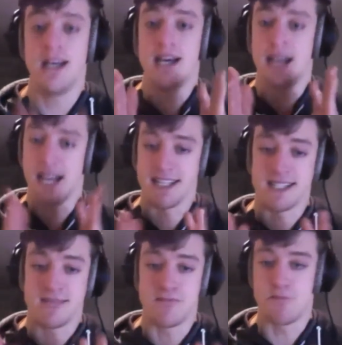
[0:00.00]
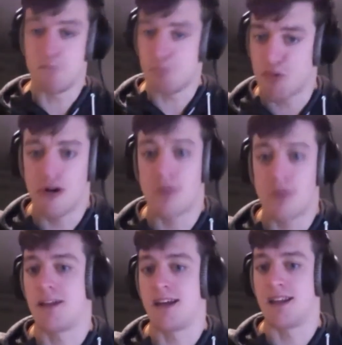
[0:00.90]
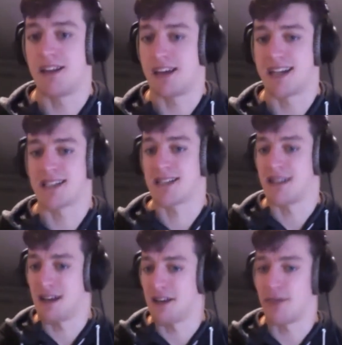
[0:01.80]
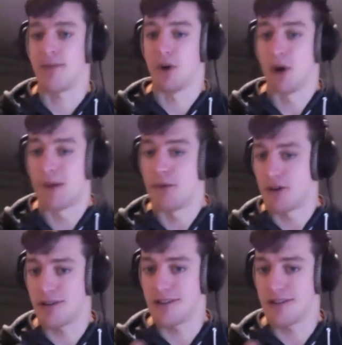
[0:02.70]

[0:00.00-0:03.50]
it's probably the case that other people who I'm not